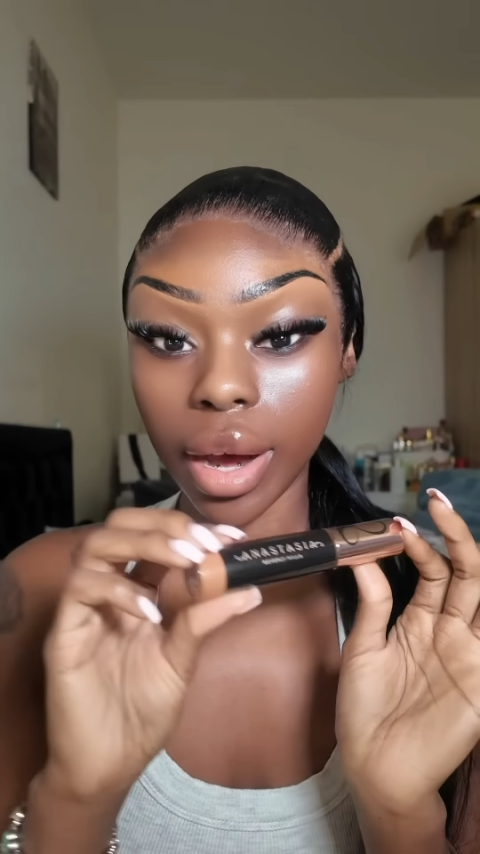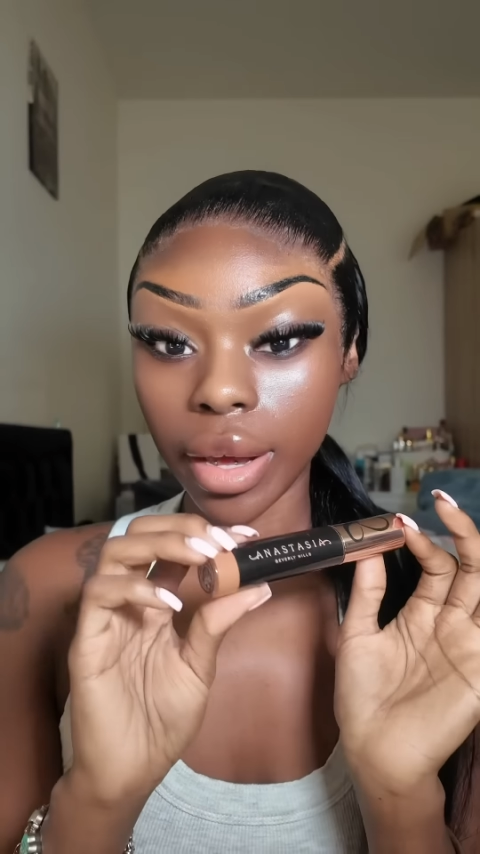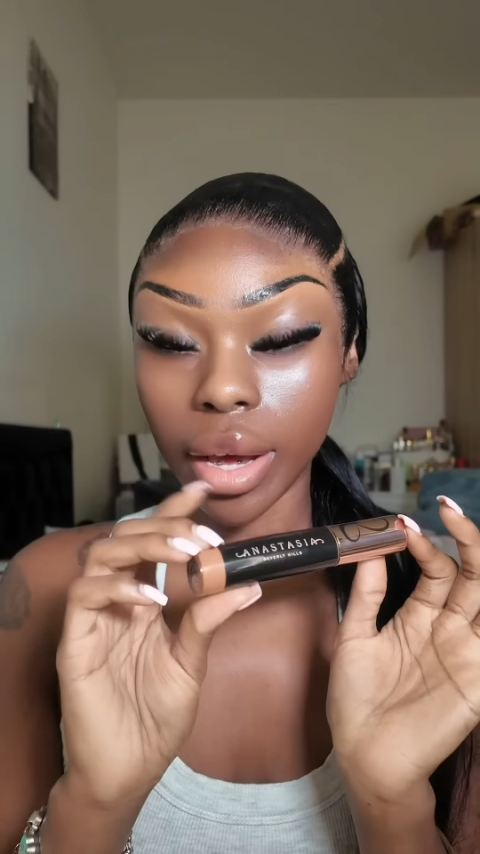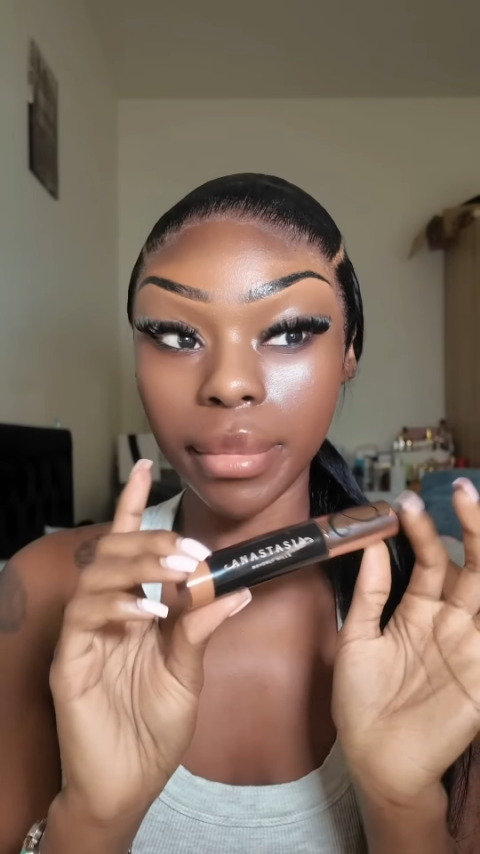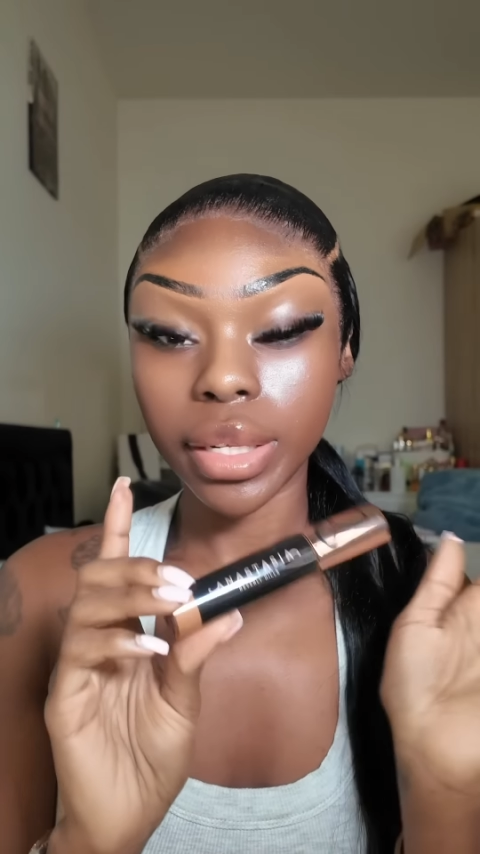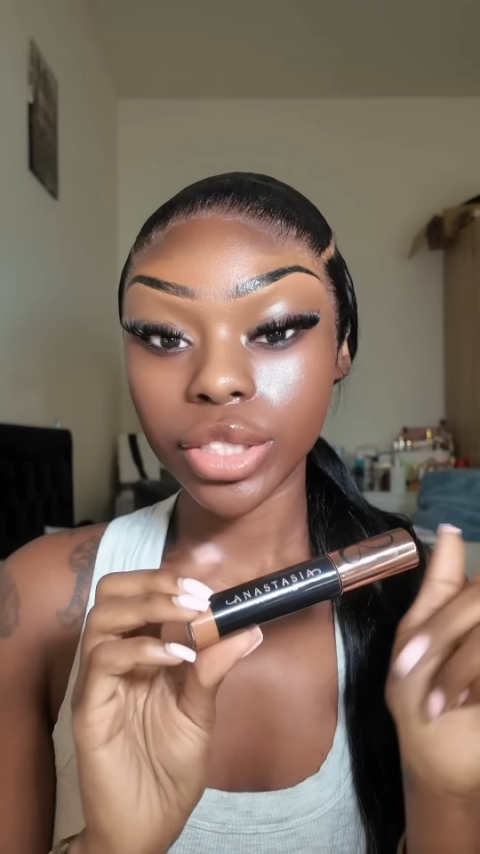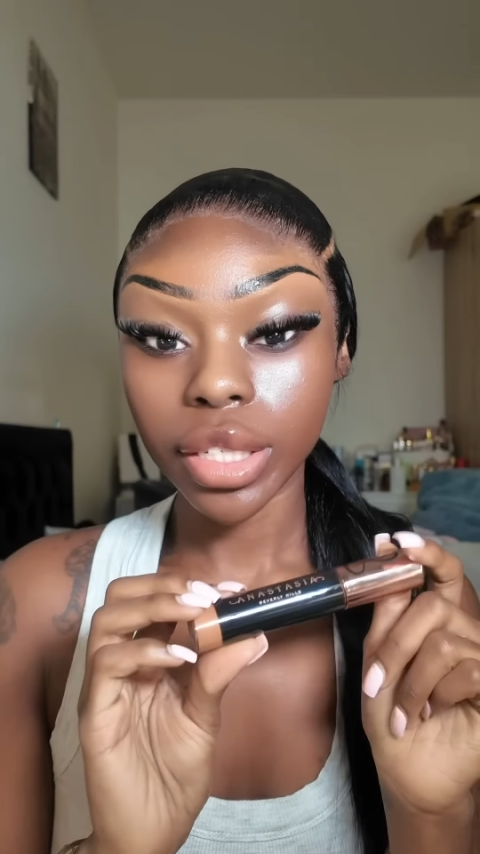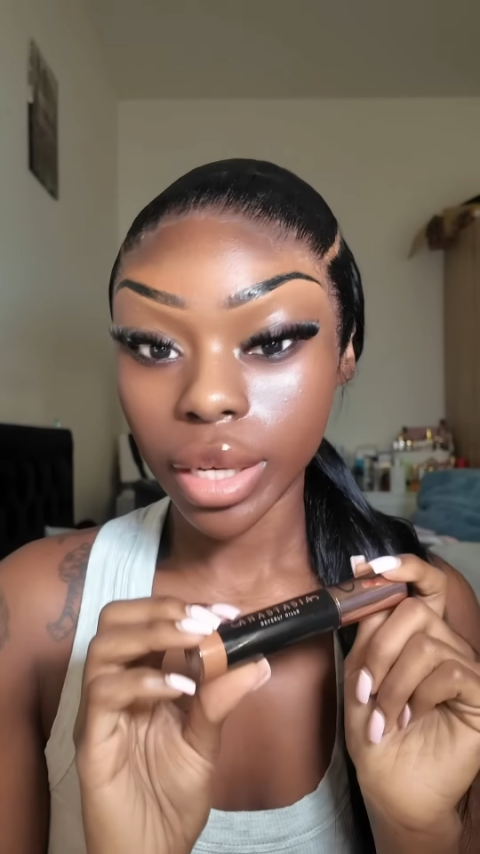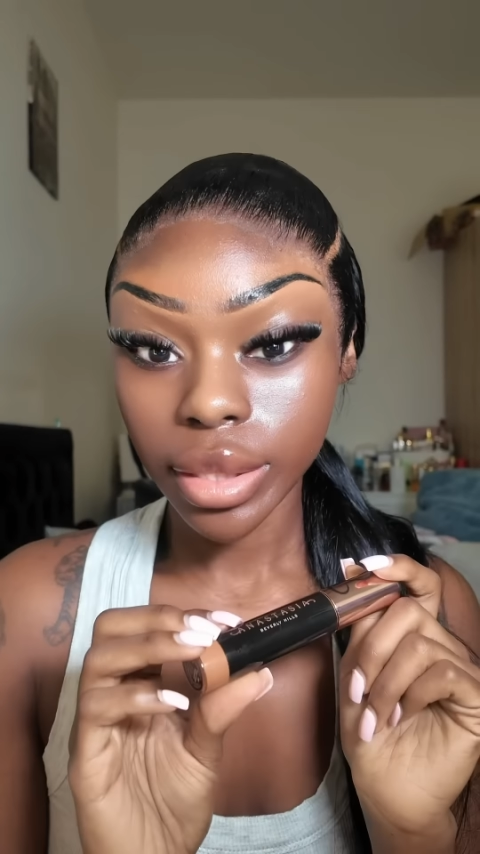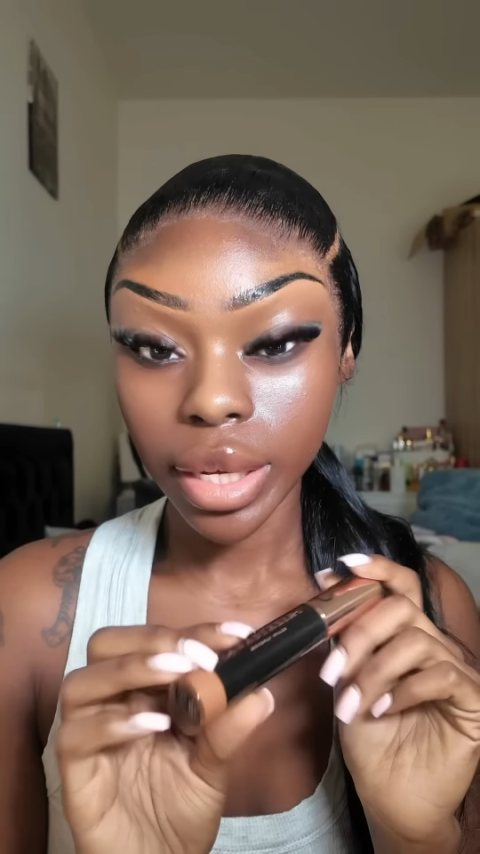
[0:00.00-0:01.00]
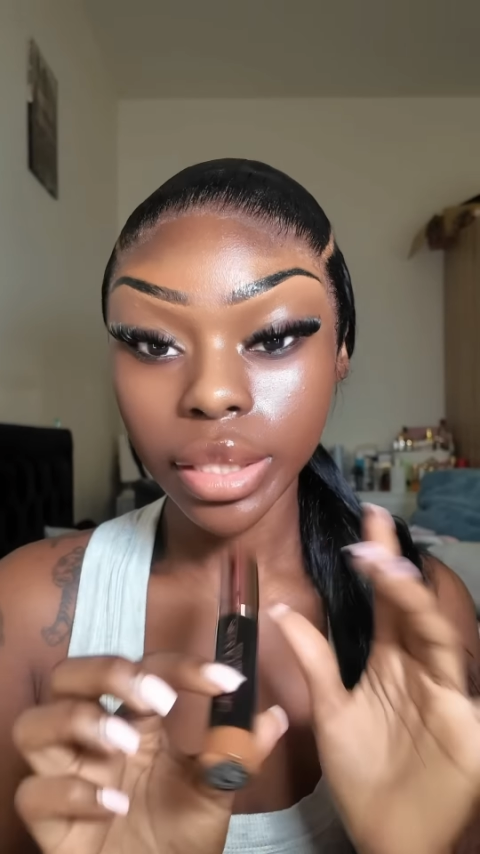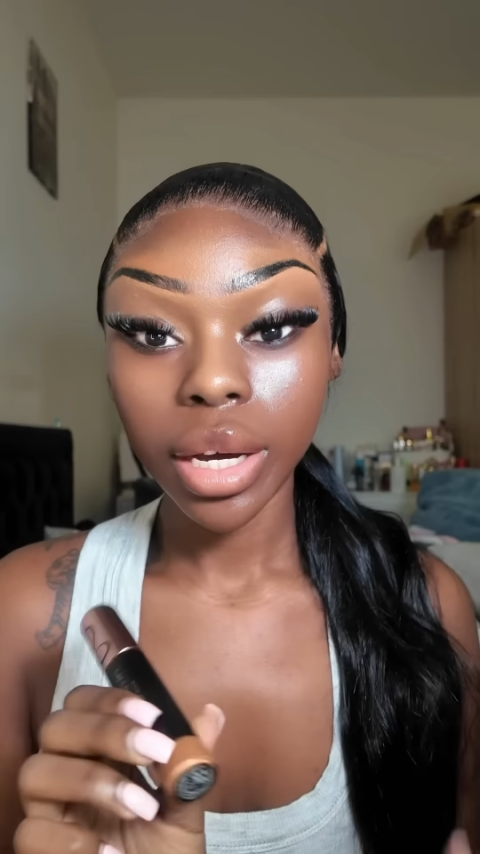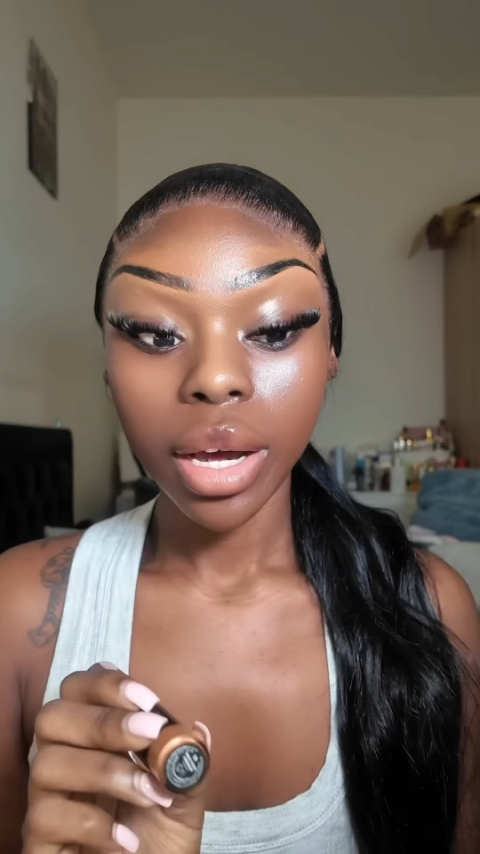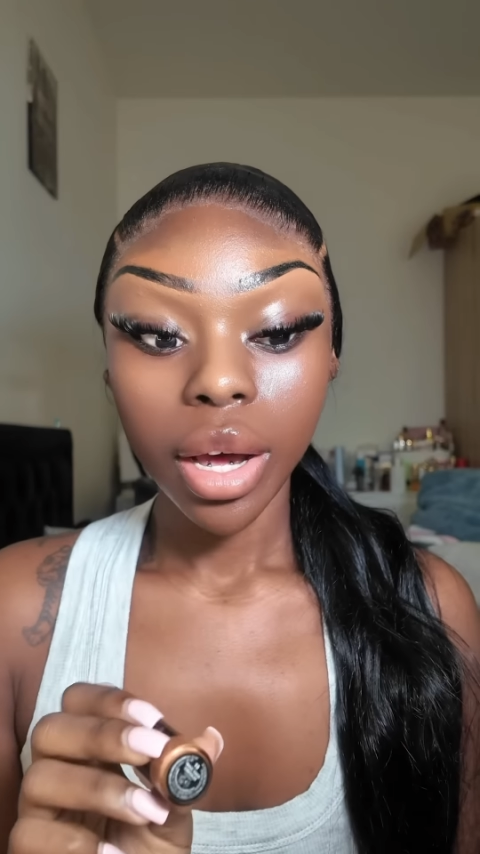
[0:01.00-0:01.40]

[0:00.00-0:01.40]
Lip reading: I am in the shade 19.